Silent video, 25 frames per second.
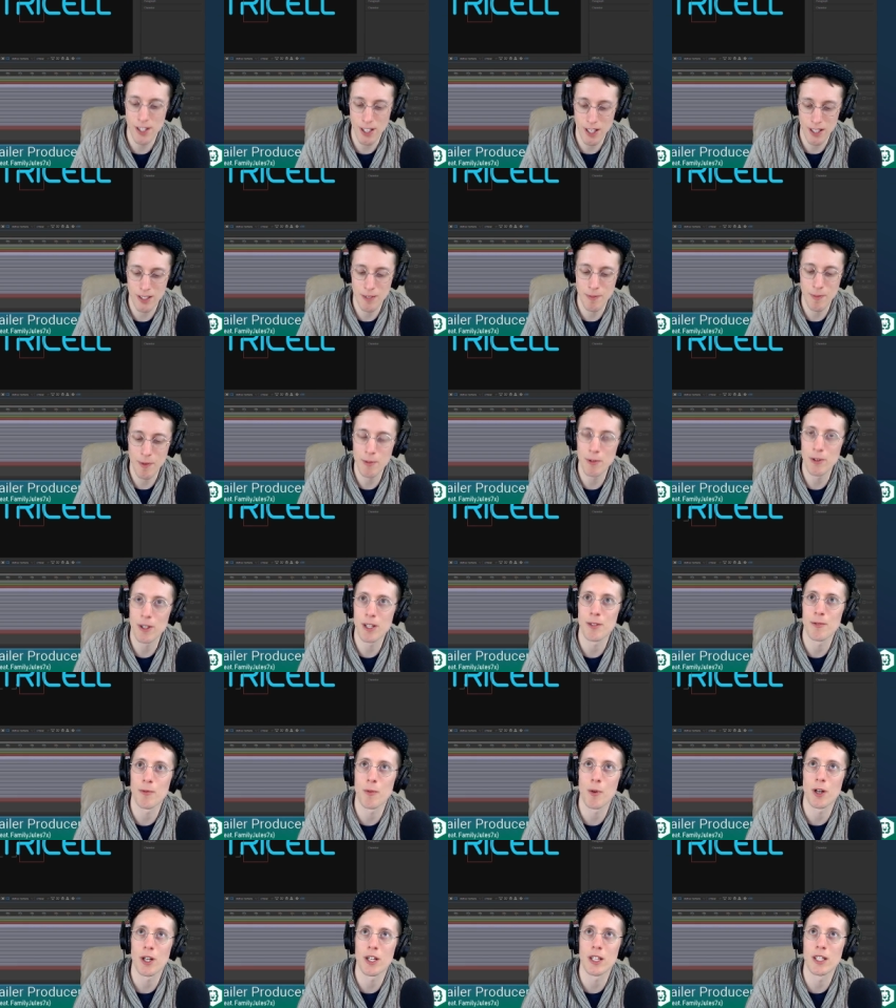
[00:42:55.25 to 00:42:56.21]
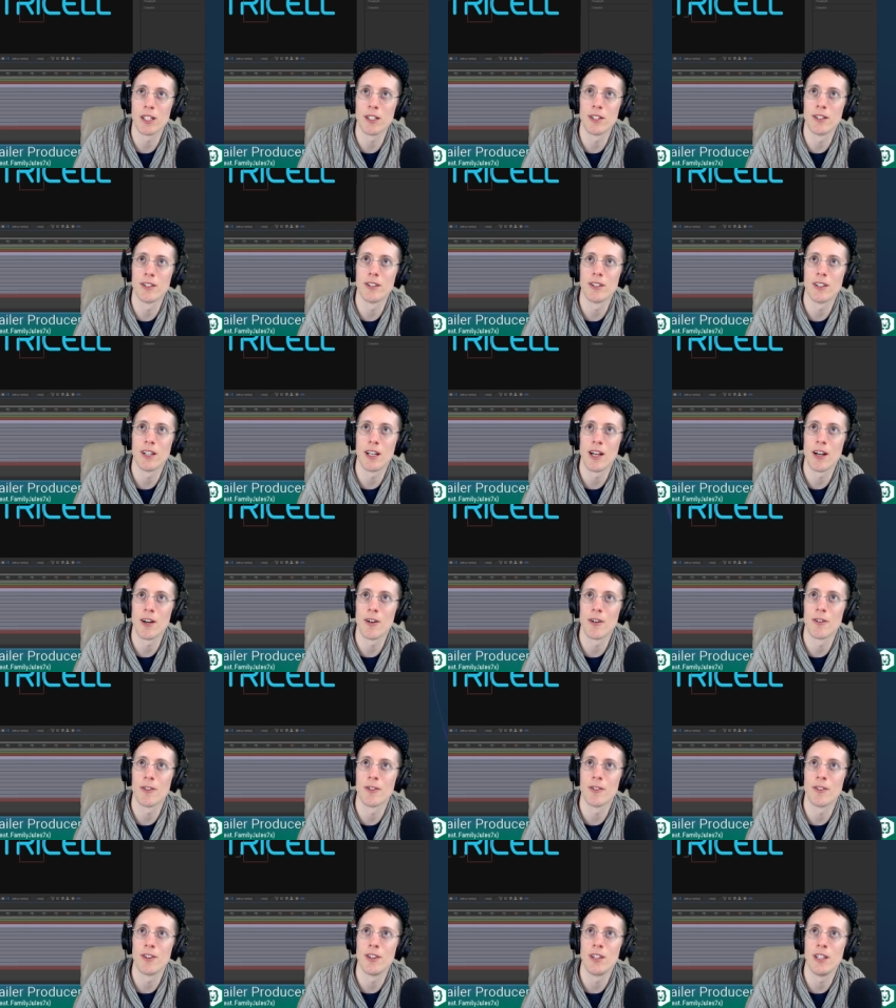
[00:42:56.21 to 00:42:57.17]
and then maybe we can work in
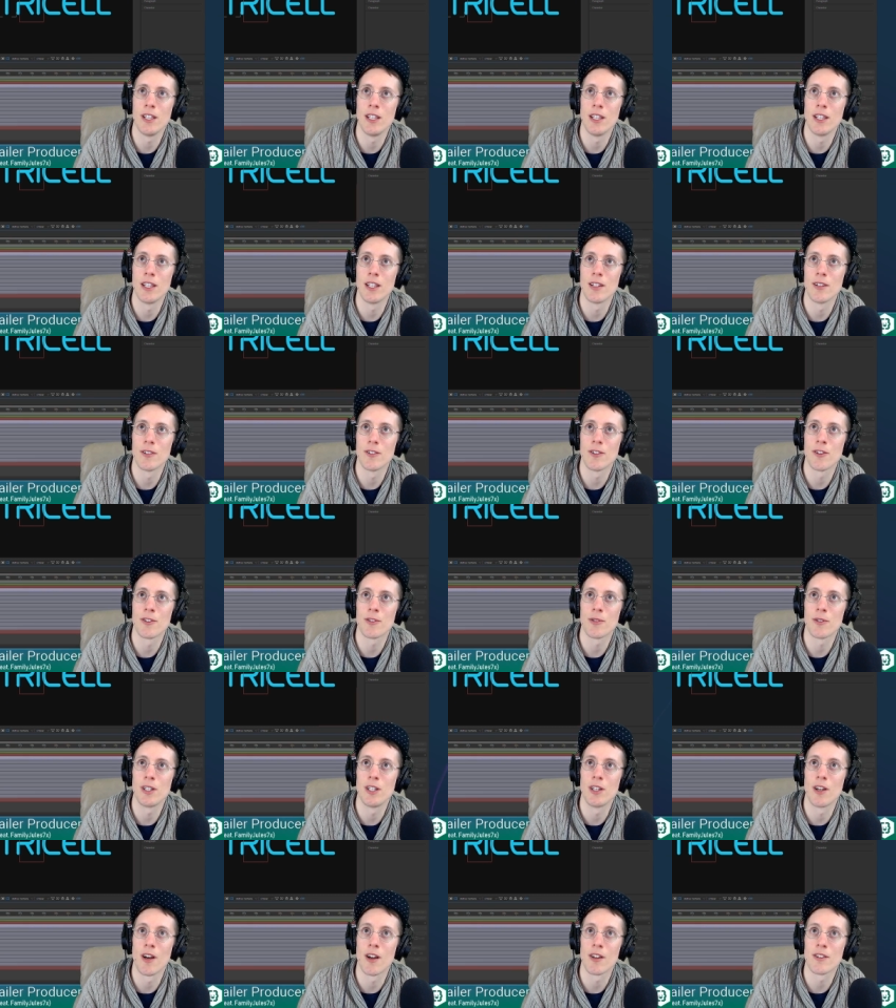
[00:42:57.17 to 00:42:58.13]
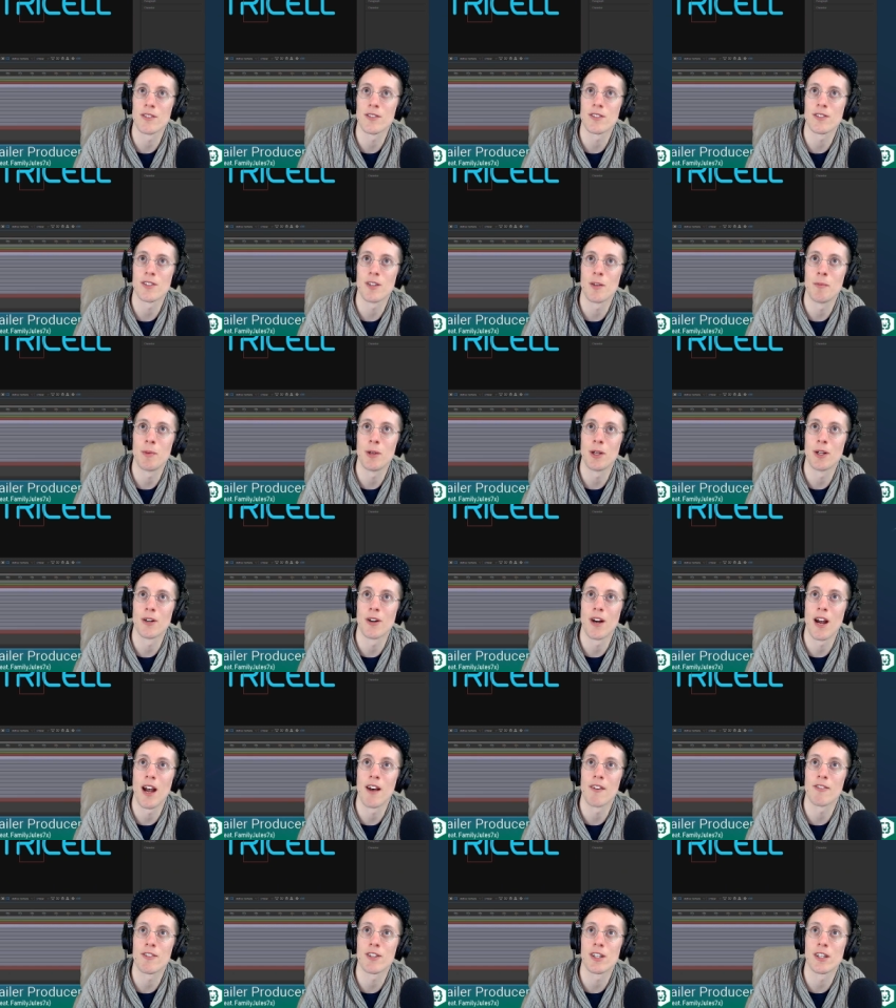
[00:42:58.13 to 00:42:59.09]
how the 3 dots appear
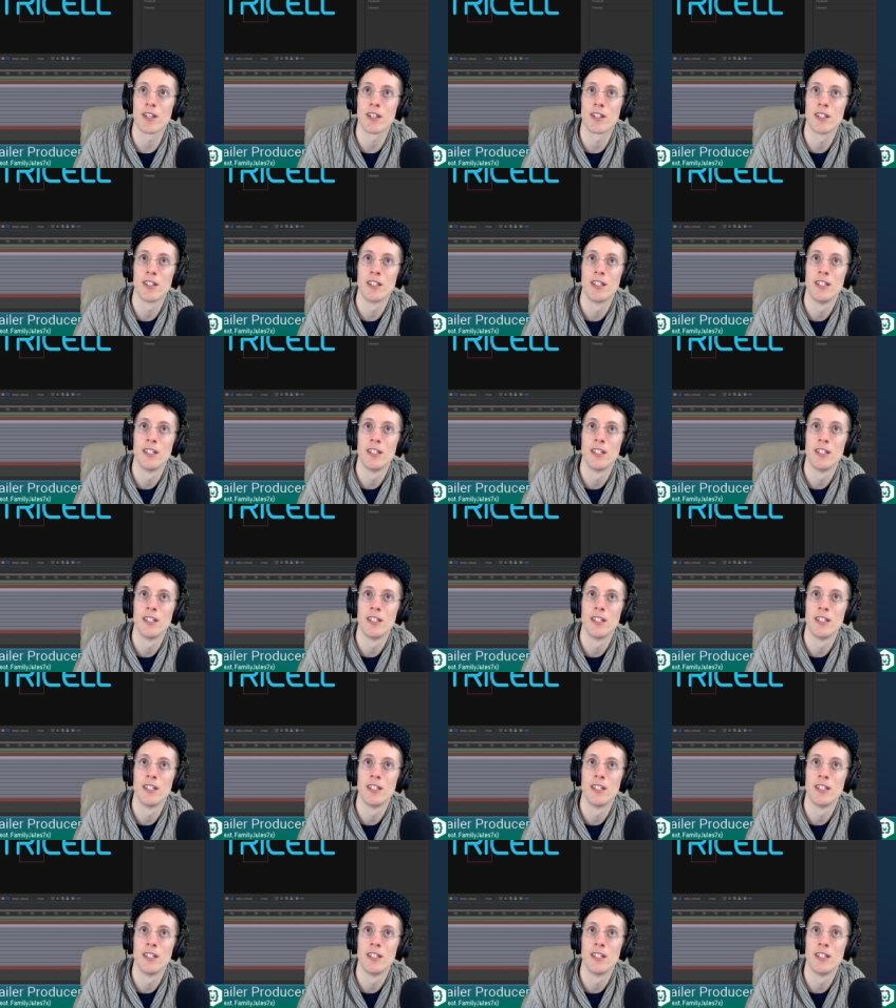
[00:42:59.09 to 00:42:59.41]
after.